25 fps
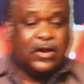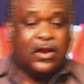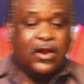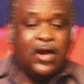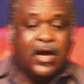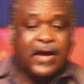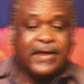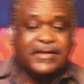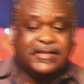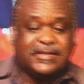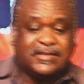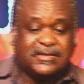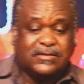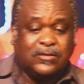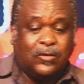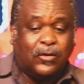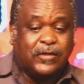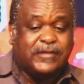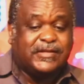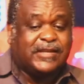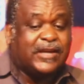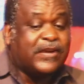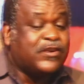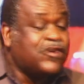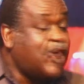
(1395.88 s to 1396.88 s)
Lois
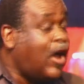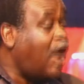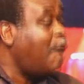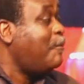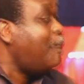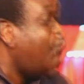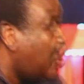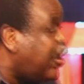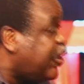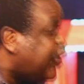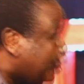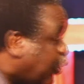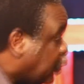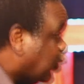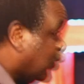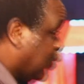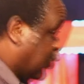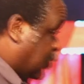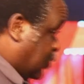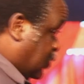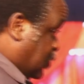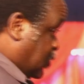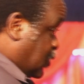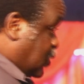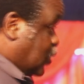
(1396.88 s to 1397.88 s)
was a role model
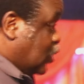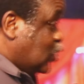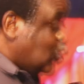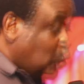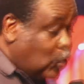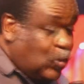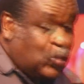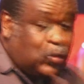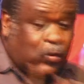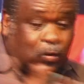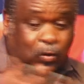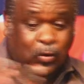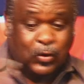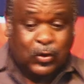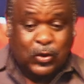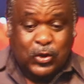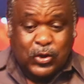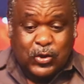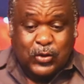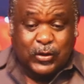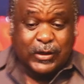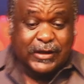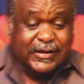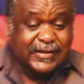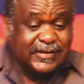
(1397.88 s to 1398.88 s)
to
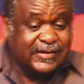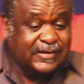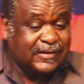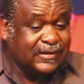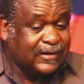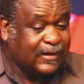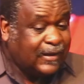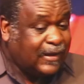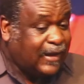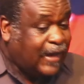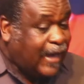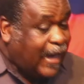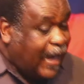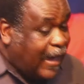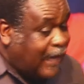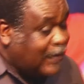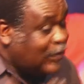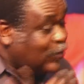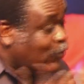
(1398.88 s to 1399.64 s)
Eunice, and